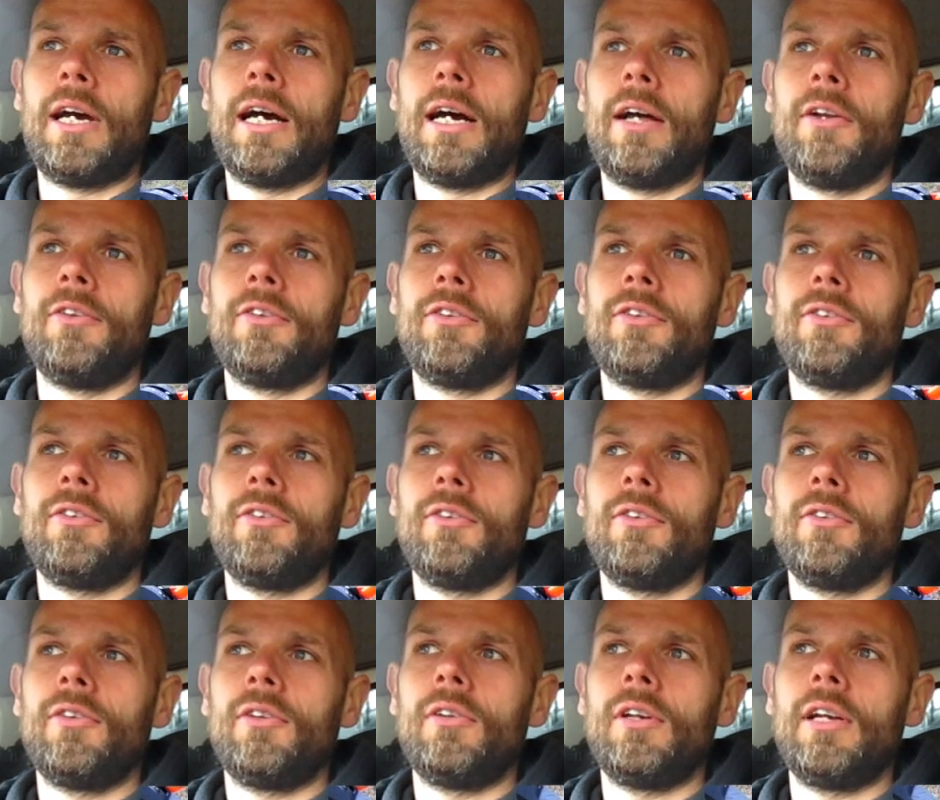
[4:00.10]
and
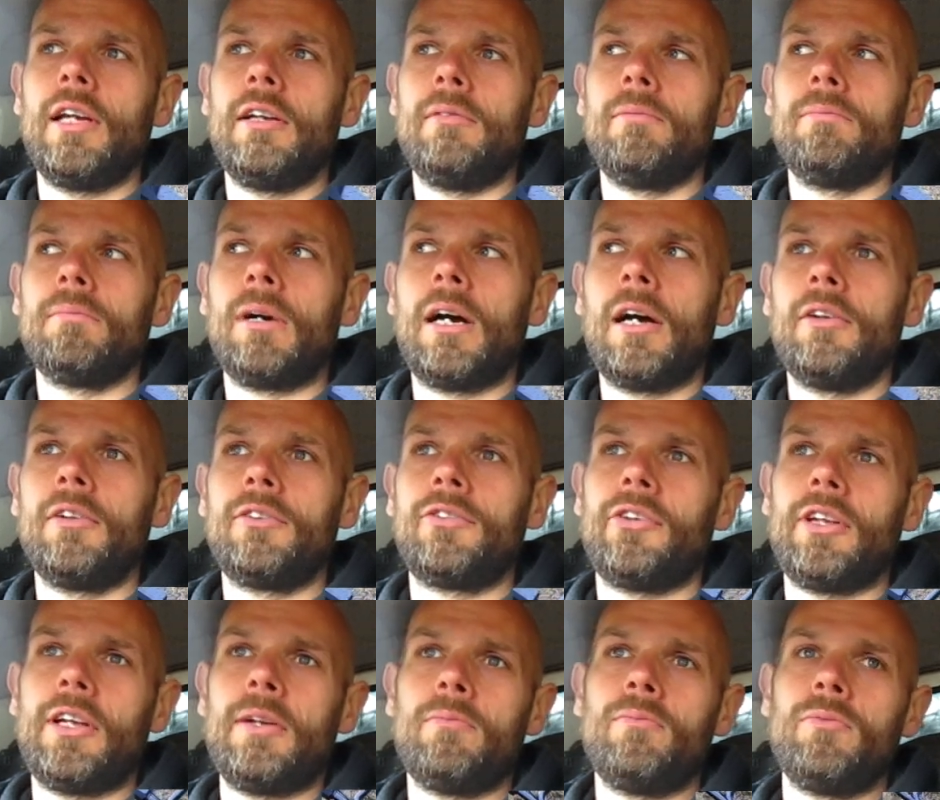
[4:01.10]
it might
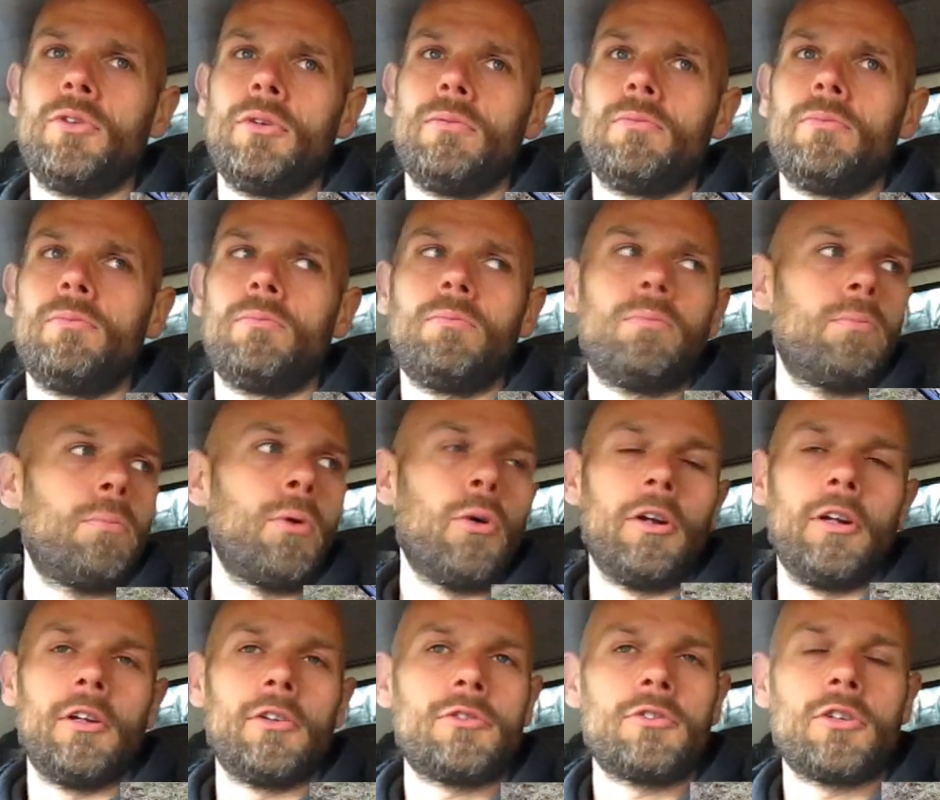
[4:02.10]
seem
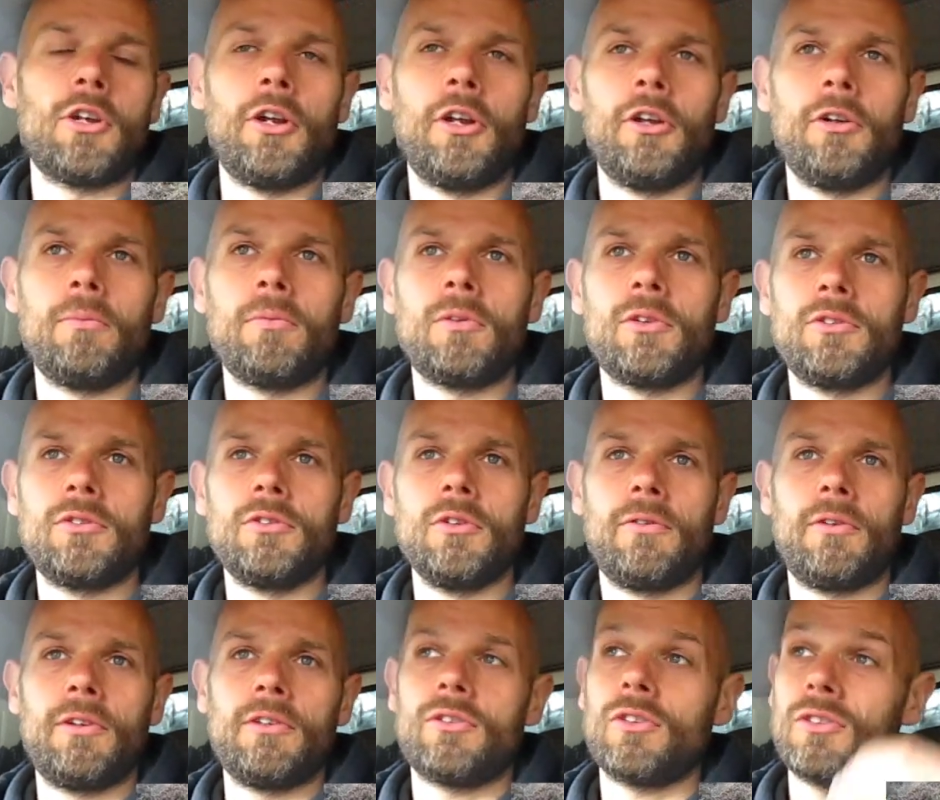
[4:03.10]
pointless turning up because
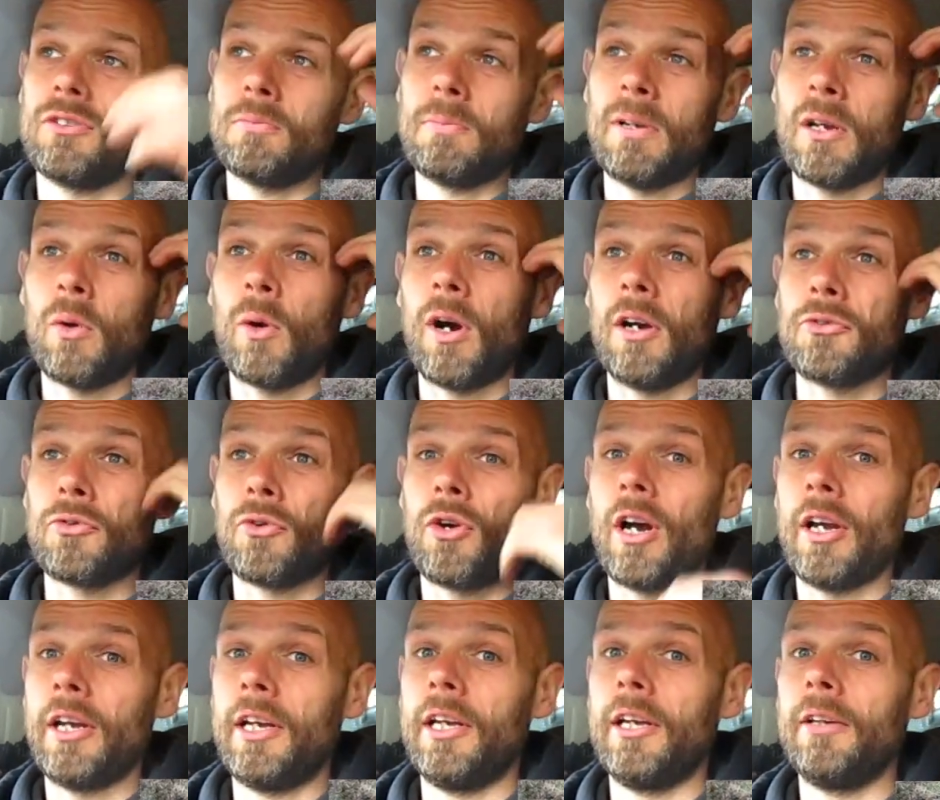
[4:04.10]
it's been quite
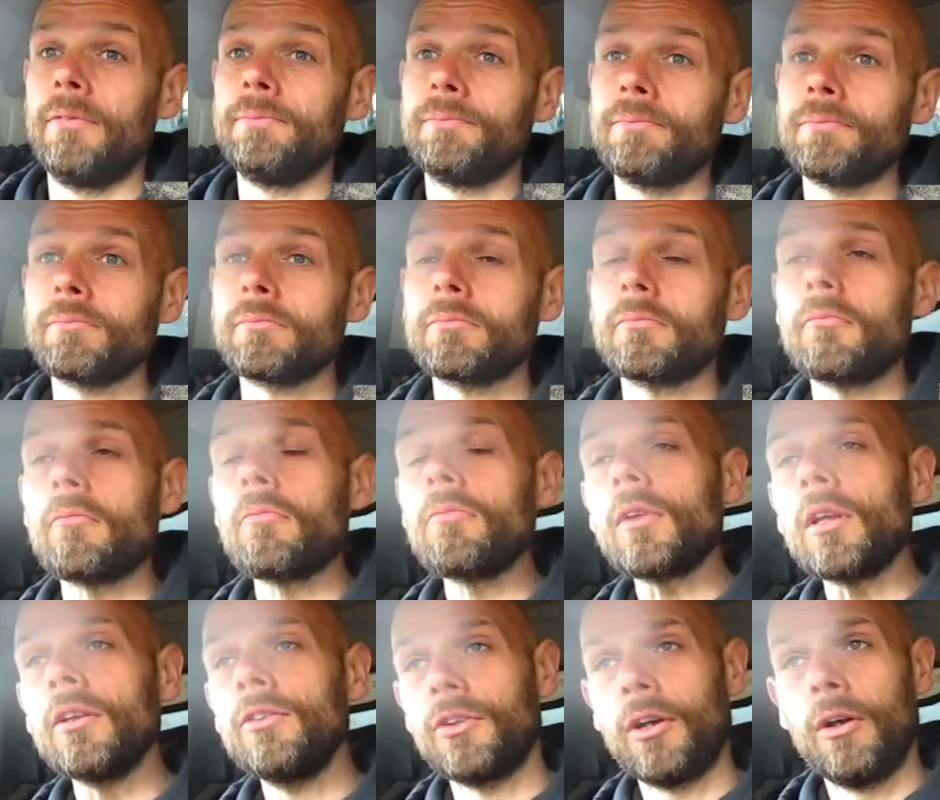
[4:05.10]
dry here.
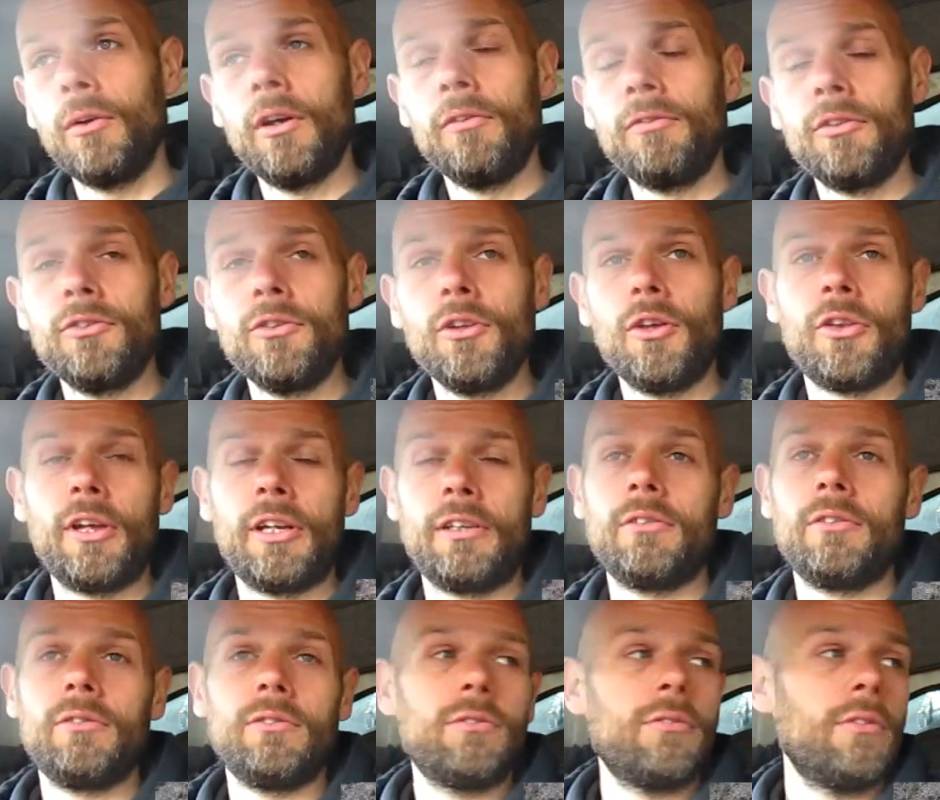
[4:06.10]
So if there's
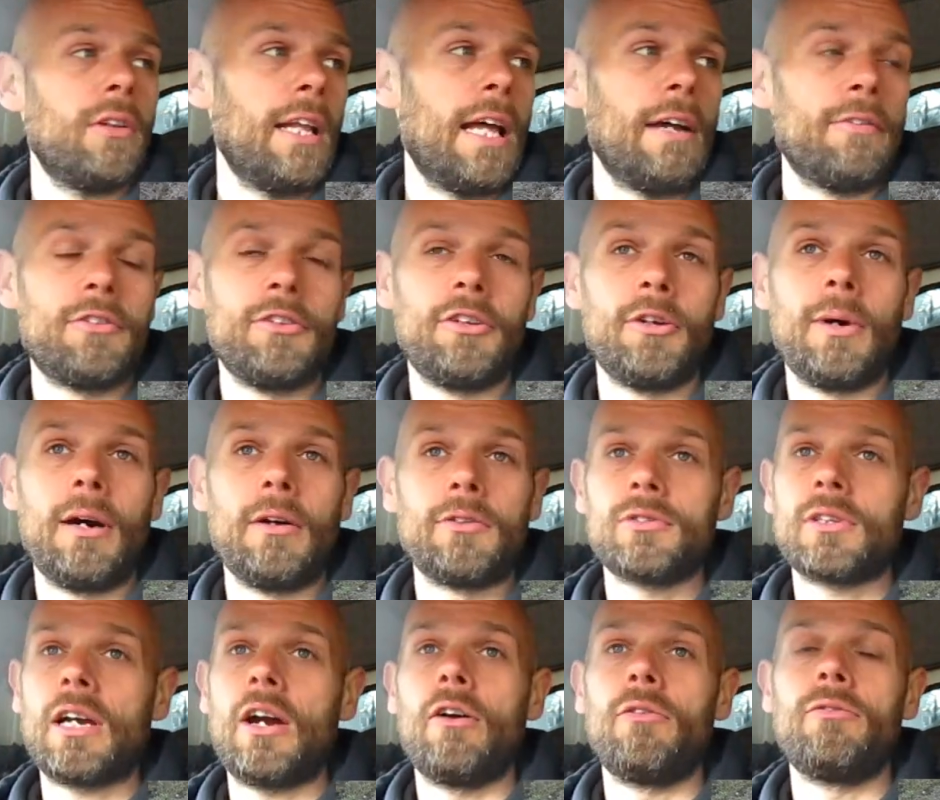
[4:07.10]
nothing left to do, I'll
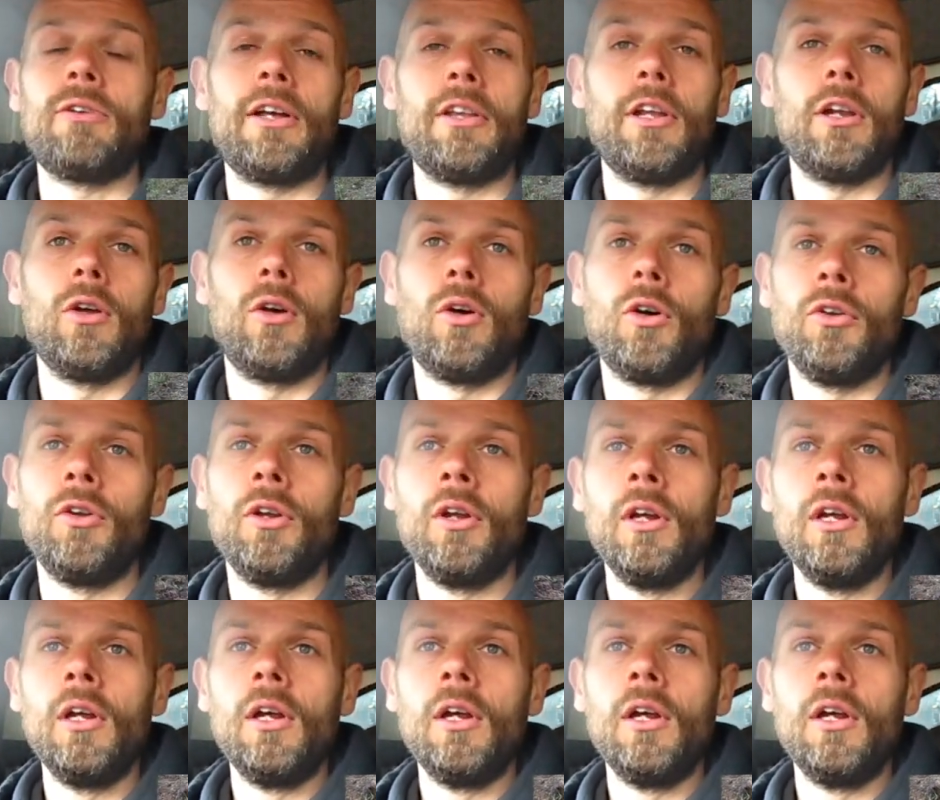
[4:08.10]
scarify the lawn,